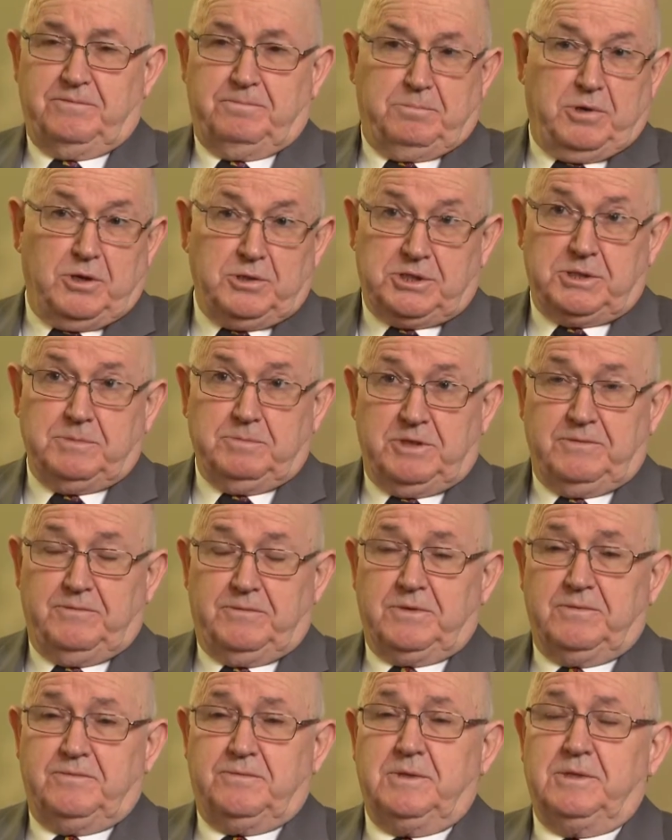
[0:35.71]
possibly
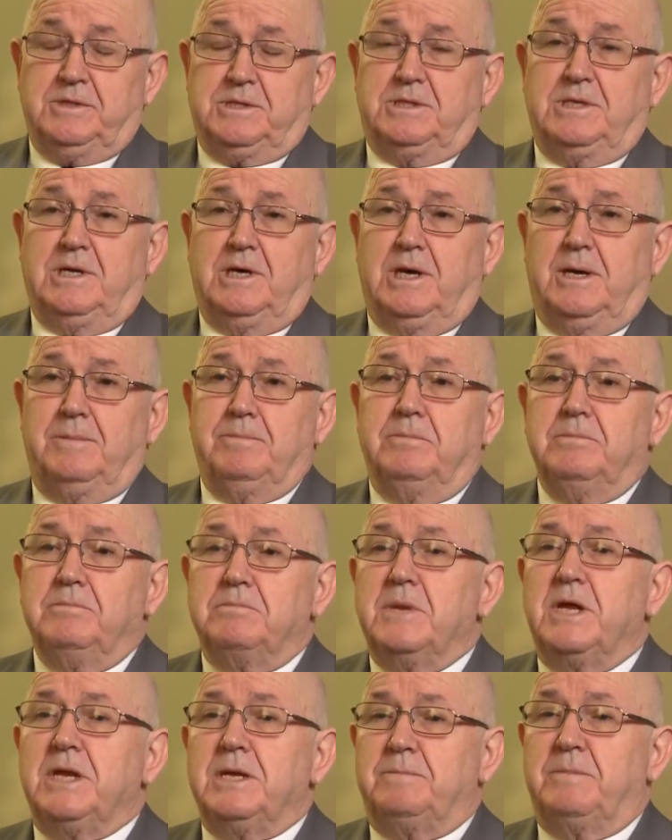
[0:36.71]
for the first time,
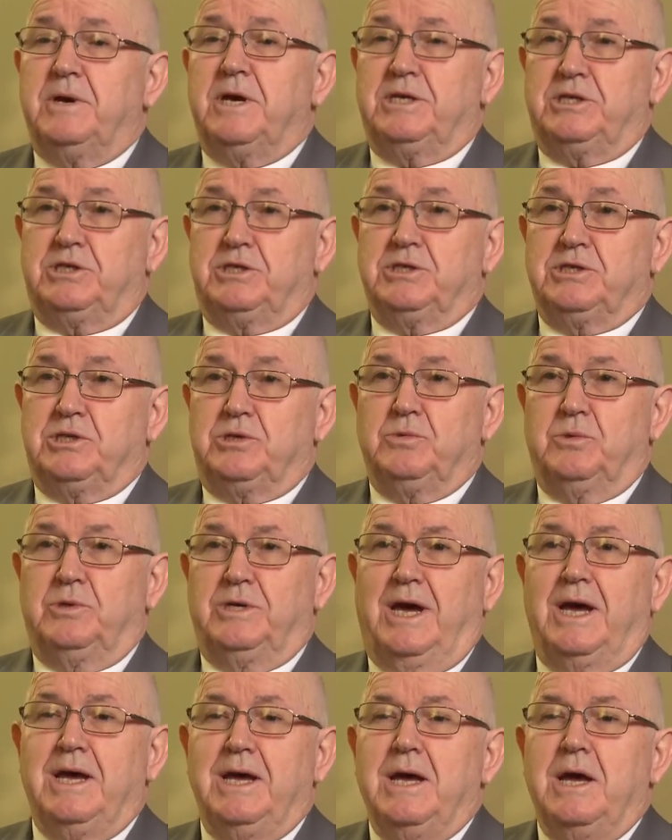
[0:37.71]
many patients who
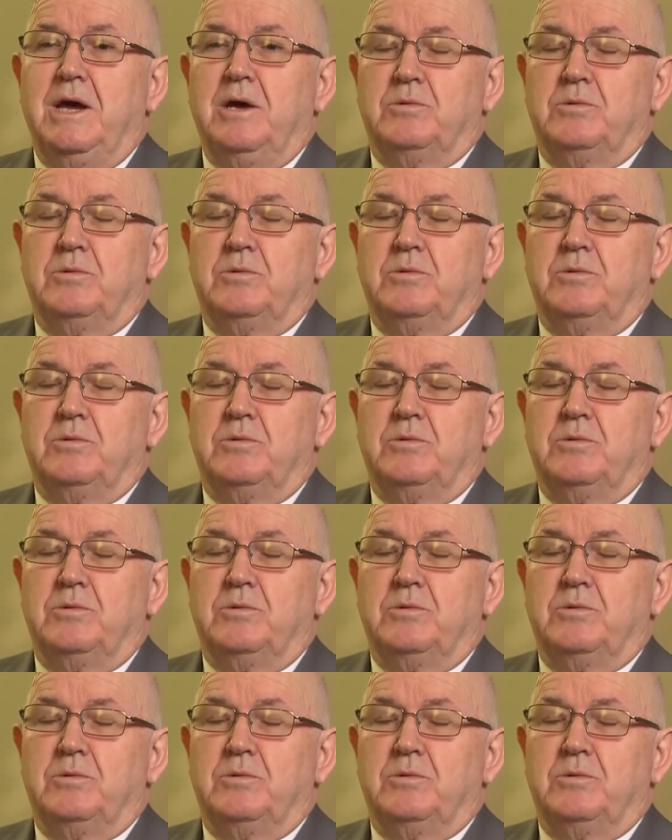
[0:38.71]
are